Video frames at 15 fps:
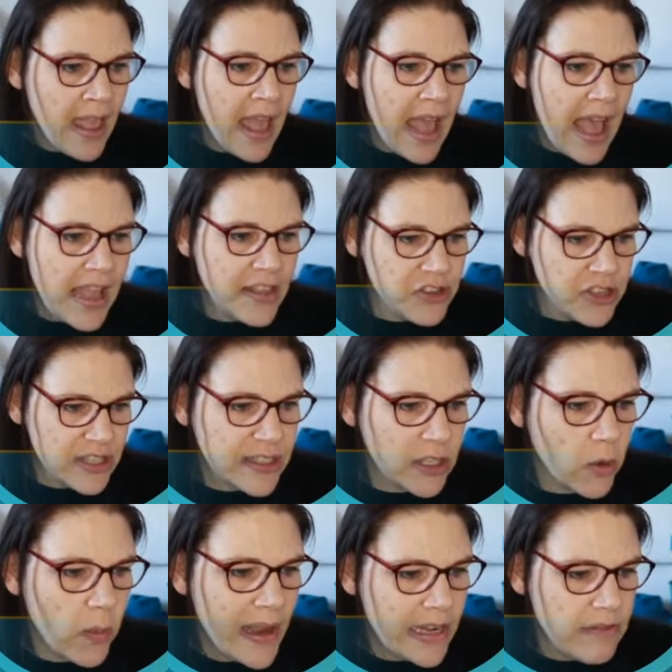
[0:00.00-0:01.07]
And just to
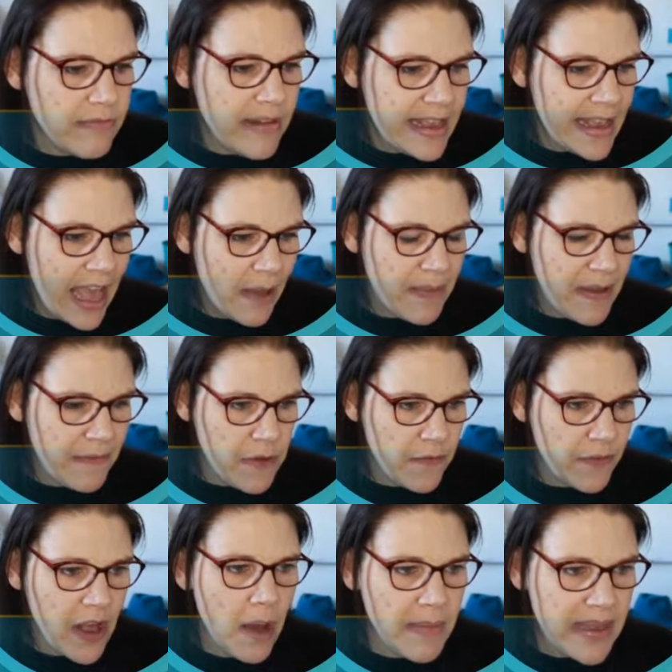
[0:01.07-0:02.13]
quickly recap, if
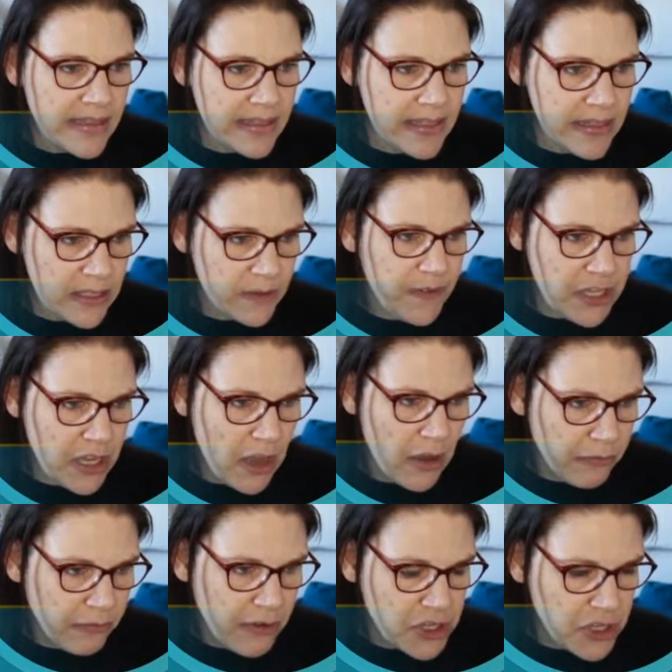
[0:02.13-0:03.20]
you've come into this video
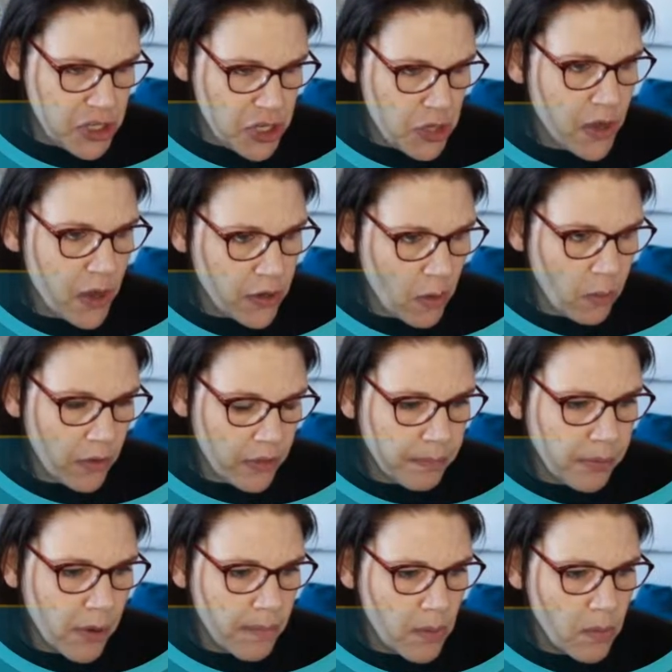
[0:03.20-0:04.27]
fresh and you don't know what the
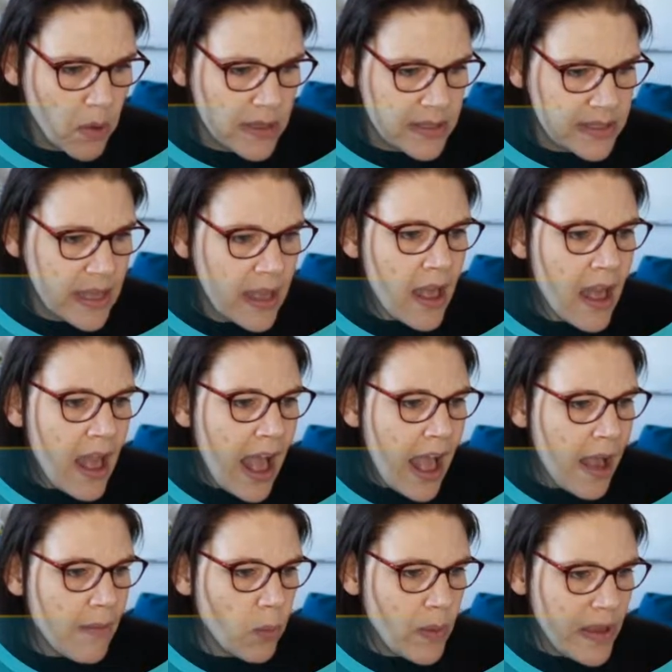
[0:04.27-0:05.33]
problem was,
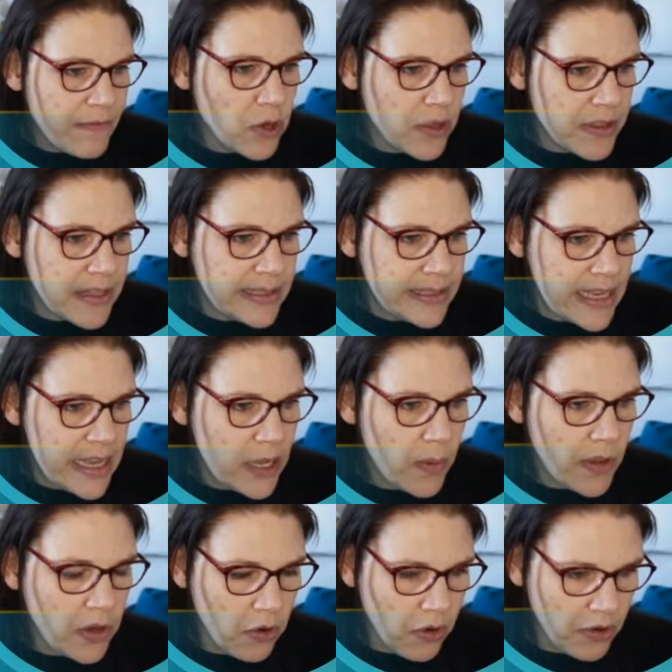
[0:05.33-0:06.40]
we've this
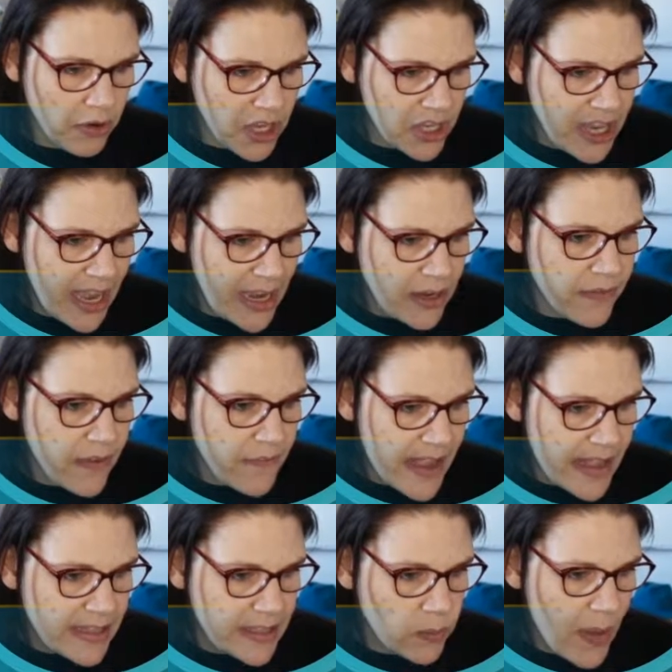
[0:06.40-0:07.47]
sequence or a chain of
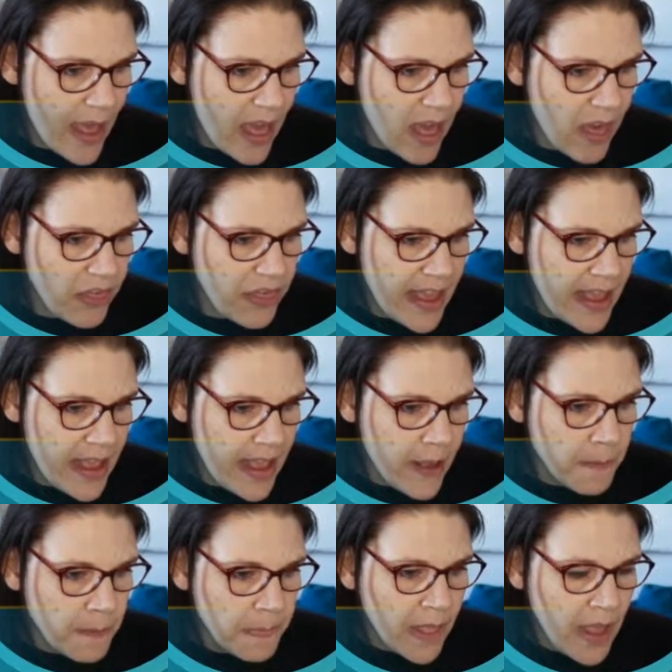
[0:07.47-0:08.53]
events where the
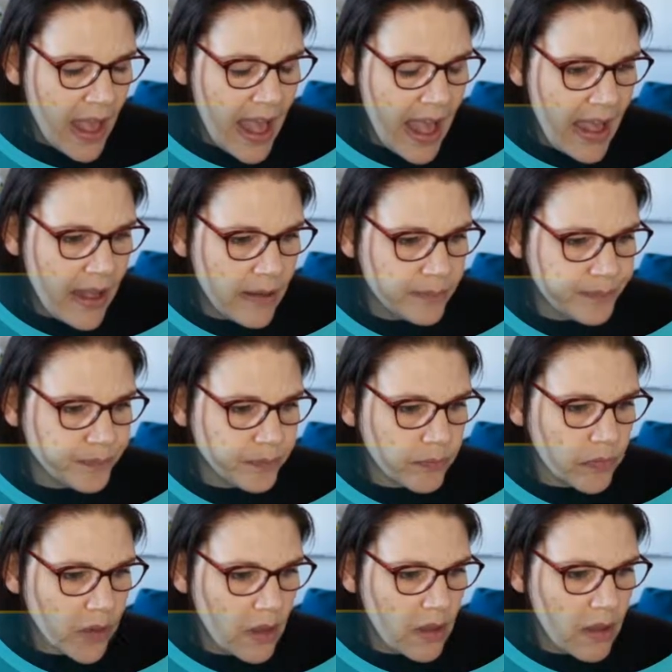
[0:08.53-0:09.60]

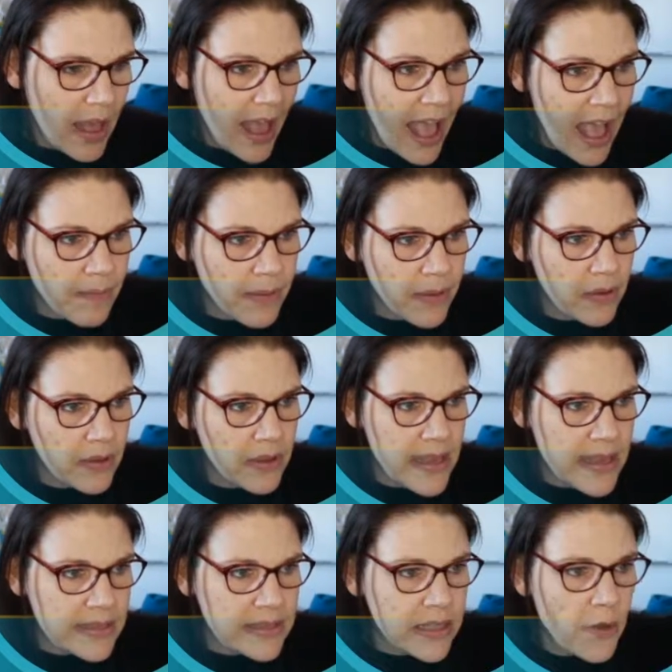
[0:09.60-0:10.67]
app
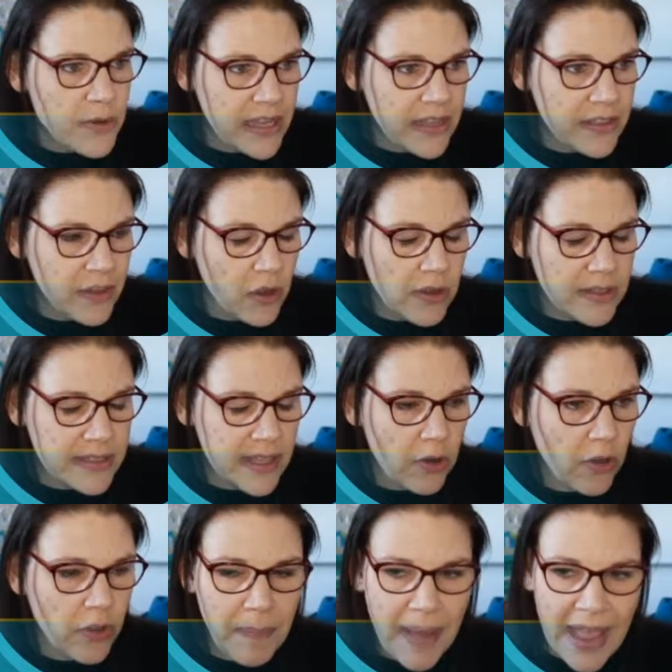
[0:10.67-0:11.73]
is loading the content
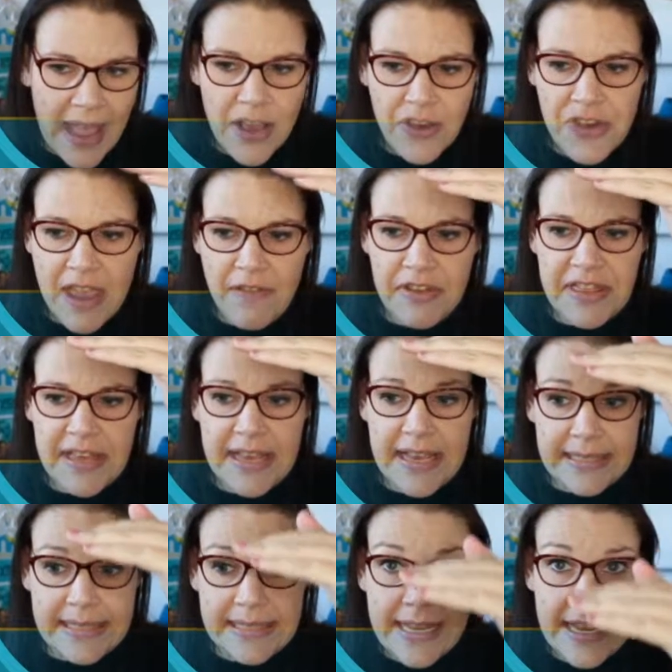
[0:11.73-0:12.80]
on the page. Everything
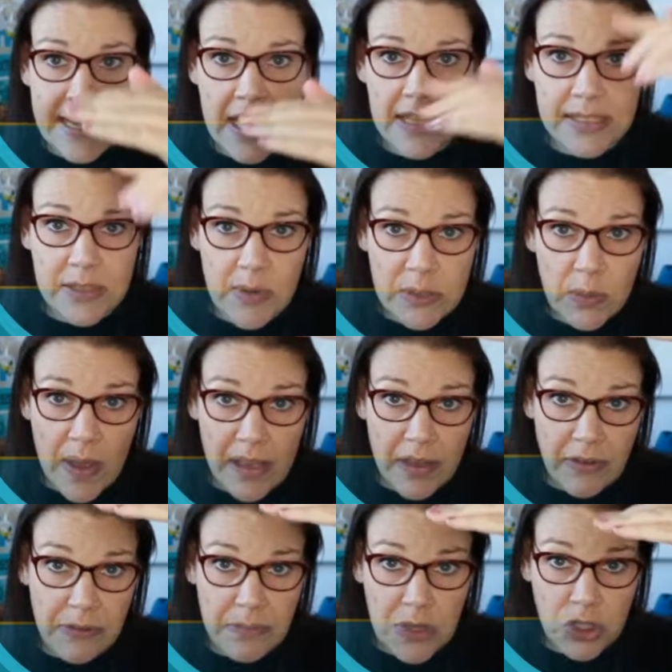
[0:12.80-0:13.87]
is linear, so it's working
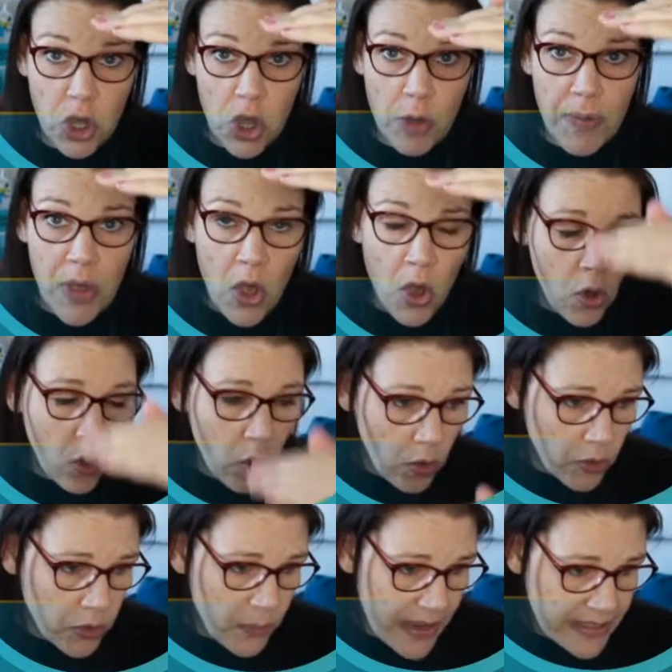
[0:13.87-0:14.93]
from the top
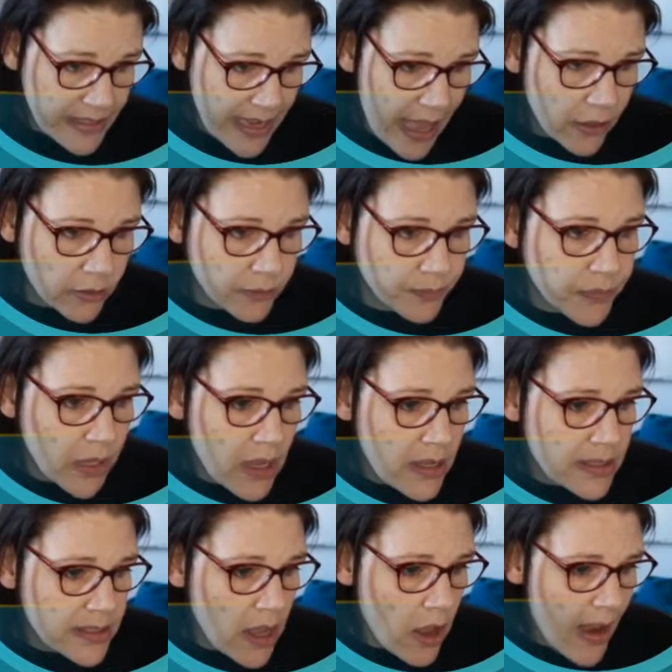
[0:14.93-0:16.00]
all the way down.
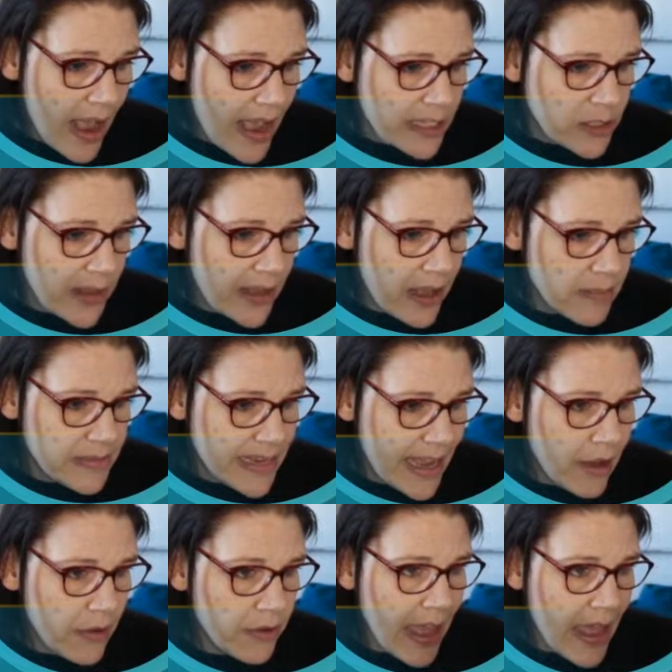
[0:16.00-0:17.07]
So as we come
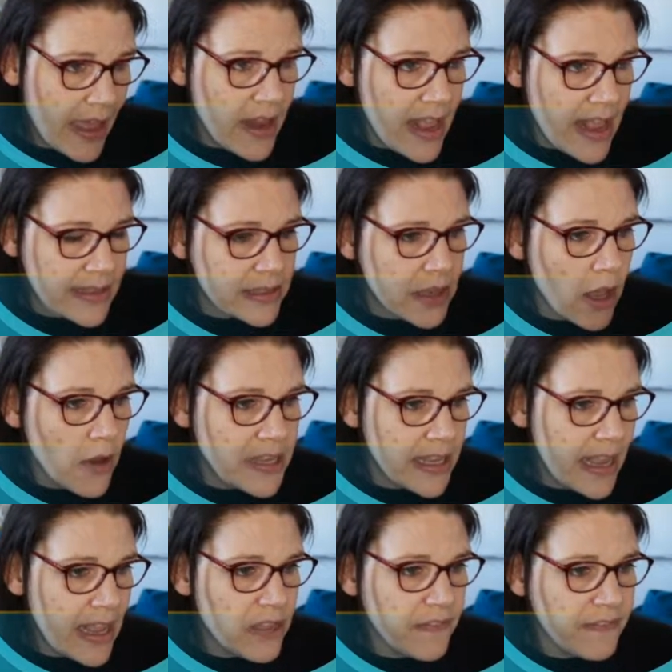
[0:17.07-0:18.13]
down and it's loading
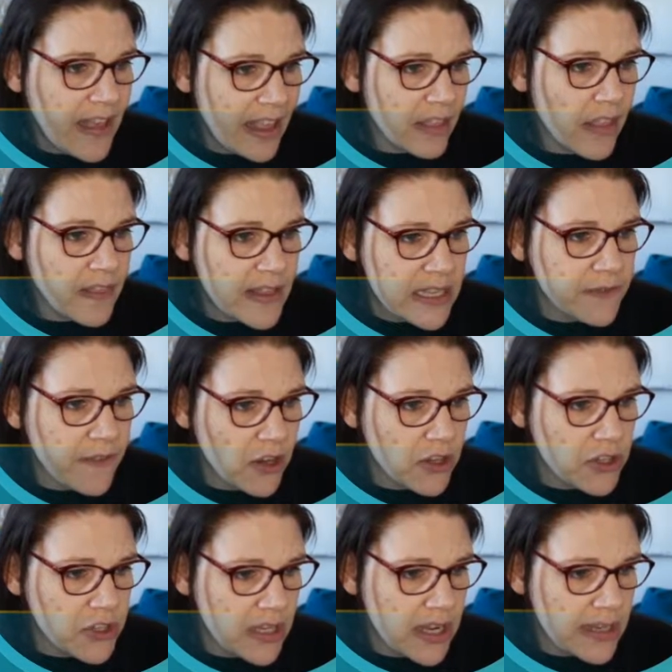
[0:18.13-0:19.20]
in the fact that this
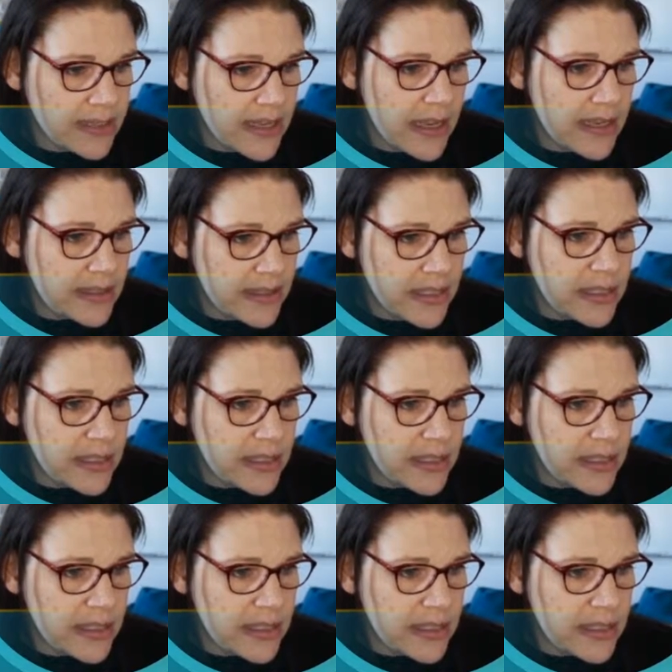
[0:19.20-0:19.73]
function exists